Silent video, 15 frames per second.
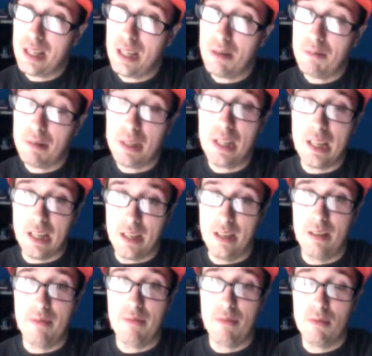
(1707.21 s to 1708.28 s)
We live
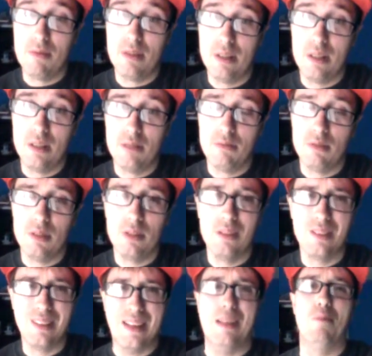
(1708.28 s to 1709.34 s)
forever. Hey,
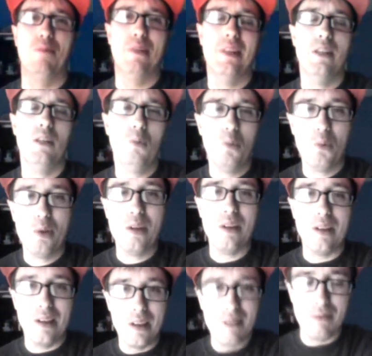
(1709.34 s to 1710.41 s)
what?
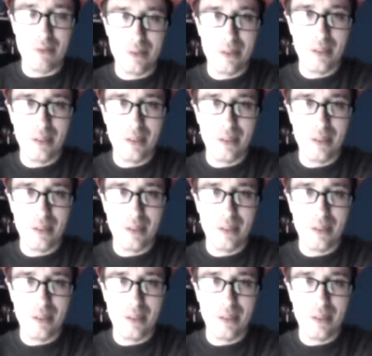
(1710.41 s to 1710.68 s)
Whatever.